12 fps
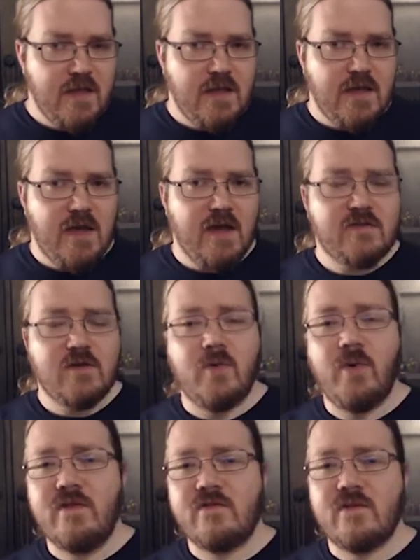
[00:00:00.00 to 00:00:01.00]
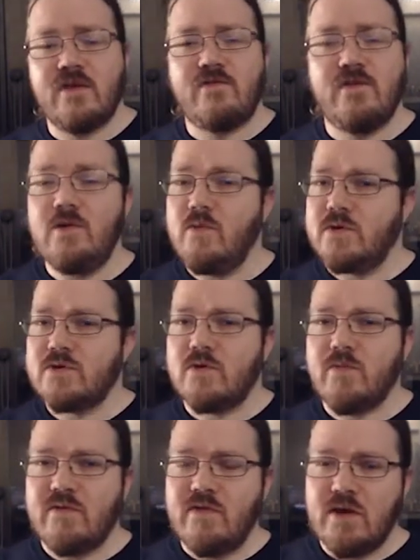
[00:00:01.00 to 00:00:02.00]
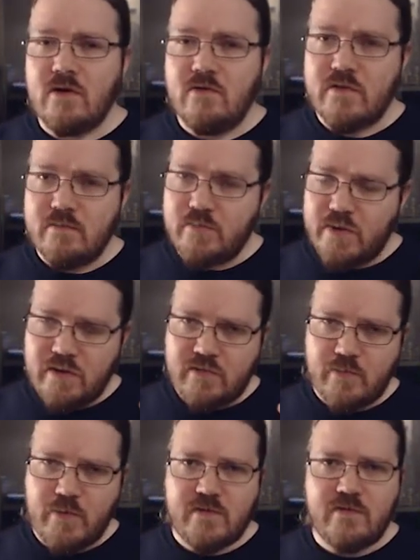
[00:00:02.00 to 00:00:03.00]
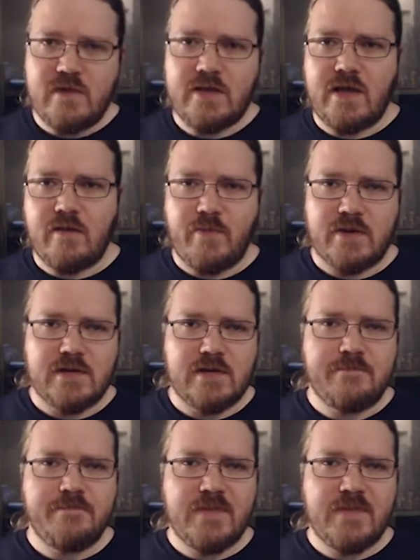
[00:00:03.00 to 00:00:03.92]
As always, if you enjoyed my video, then please press the like button.